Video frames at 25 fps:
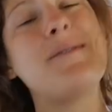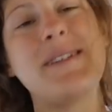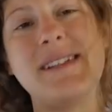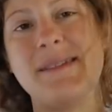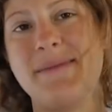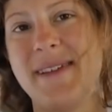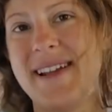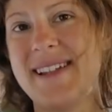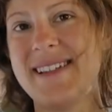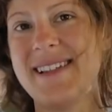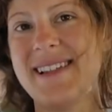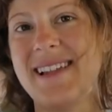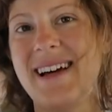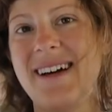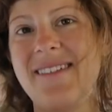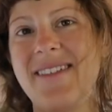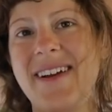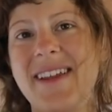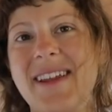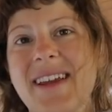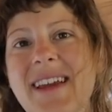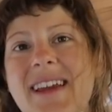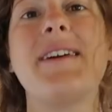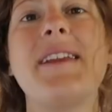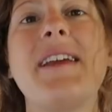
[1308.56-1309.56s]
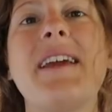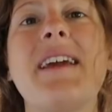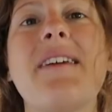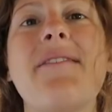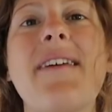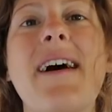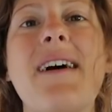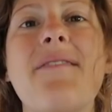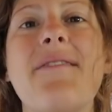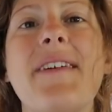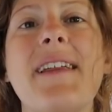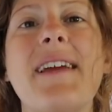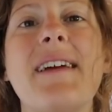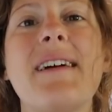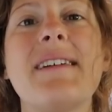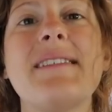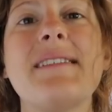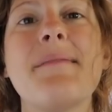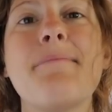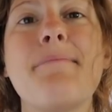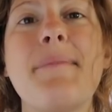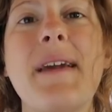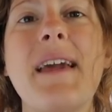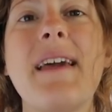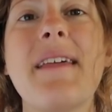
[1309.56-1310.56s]
it always means a lot when you, when you give our videos
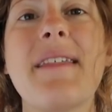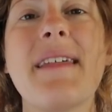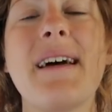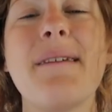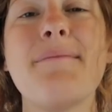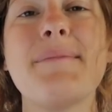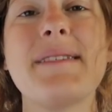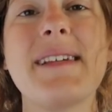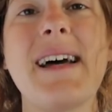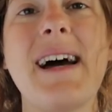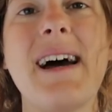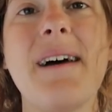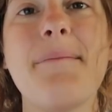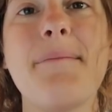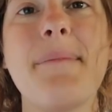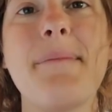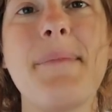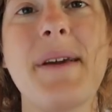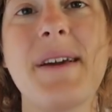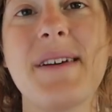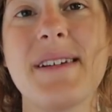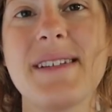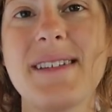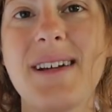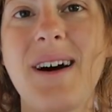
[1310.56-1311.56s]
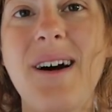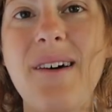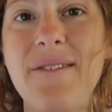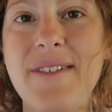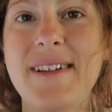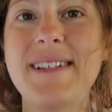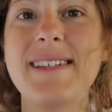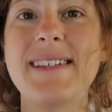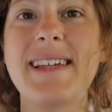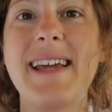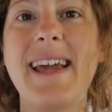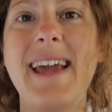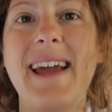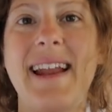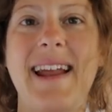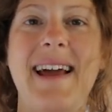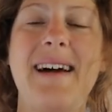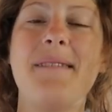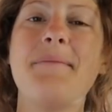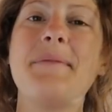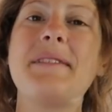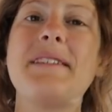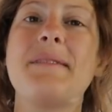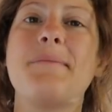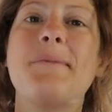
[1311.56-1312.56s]
a big thumbs up because obviously it
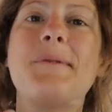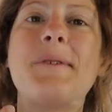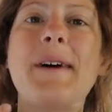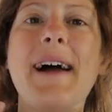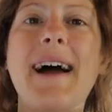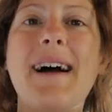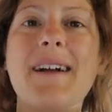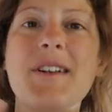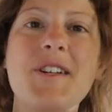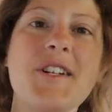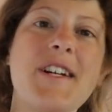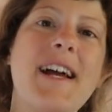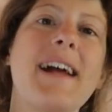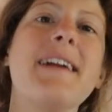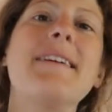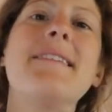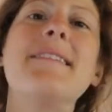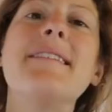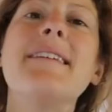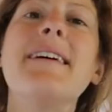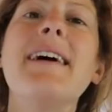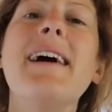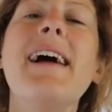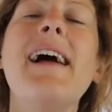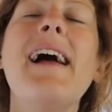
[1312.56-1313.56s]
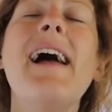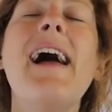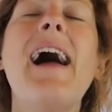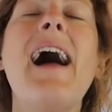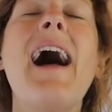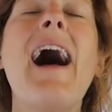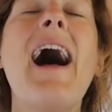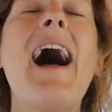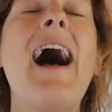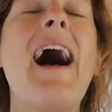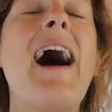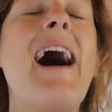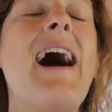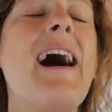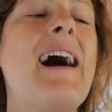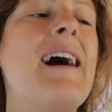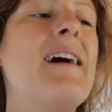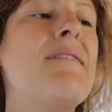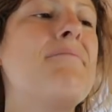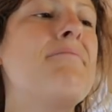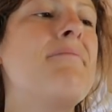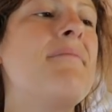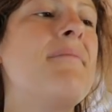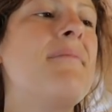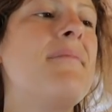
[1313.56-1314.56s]
helps our channel.
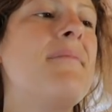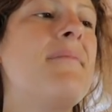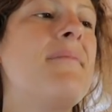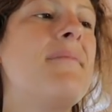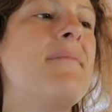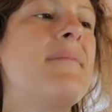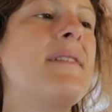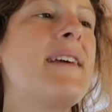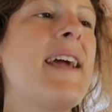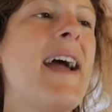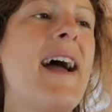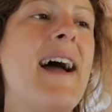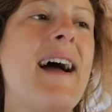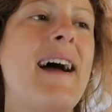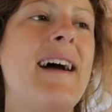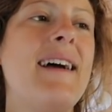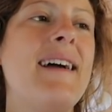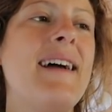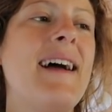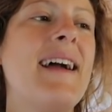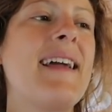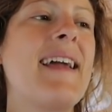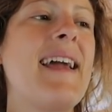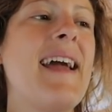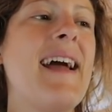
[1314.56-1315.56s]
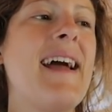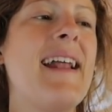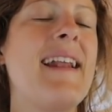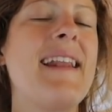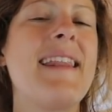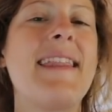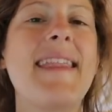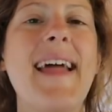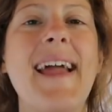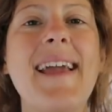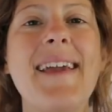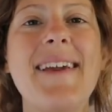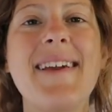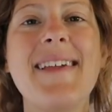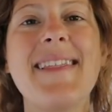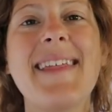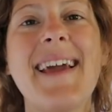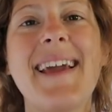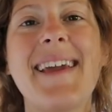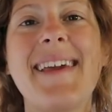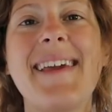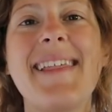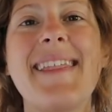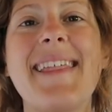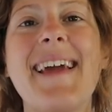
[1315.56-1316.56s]
Um, yeah, again, thank you,
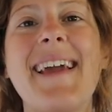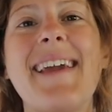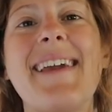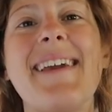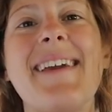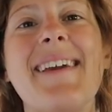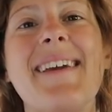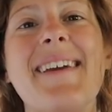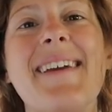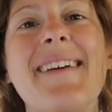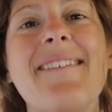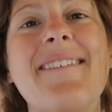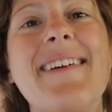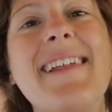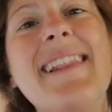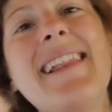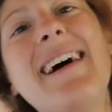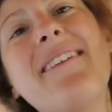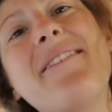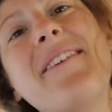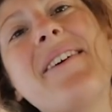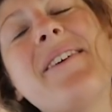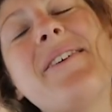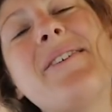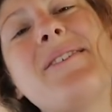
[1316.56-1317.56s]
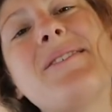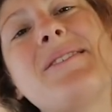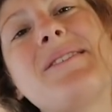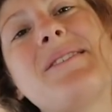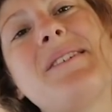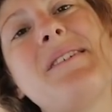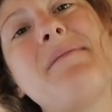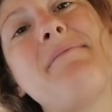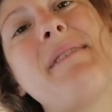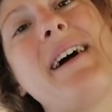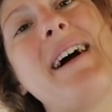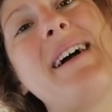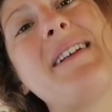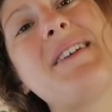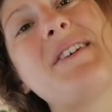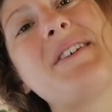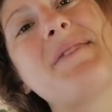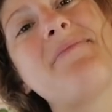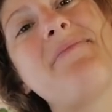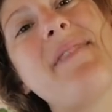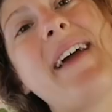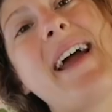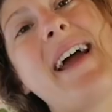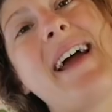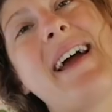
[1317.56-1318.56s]
thank you, thank you. We love you all so
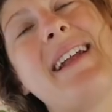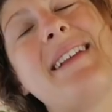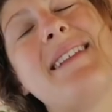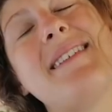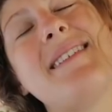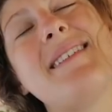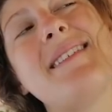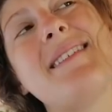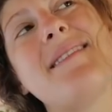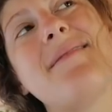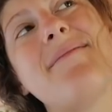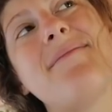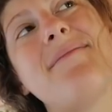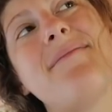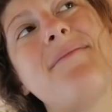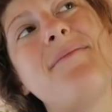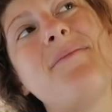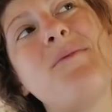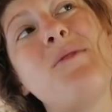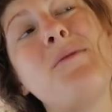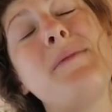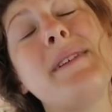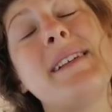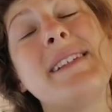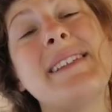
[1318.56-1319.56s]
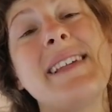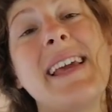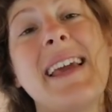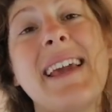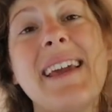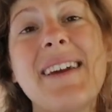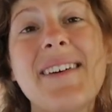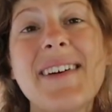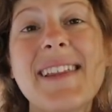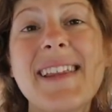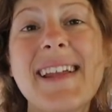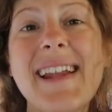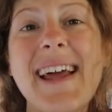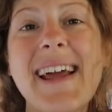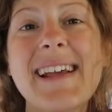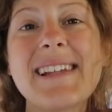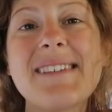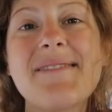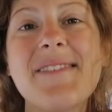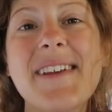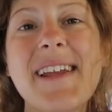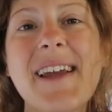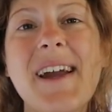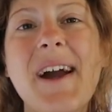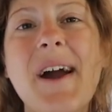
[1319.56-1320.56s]
much and we'll see you in the
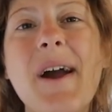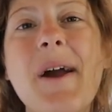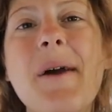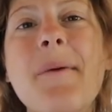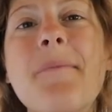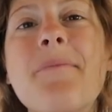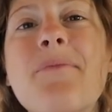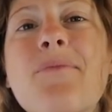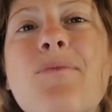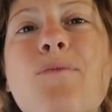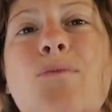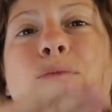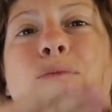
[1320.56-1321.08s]
next video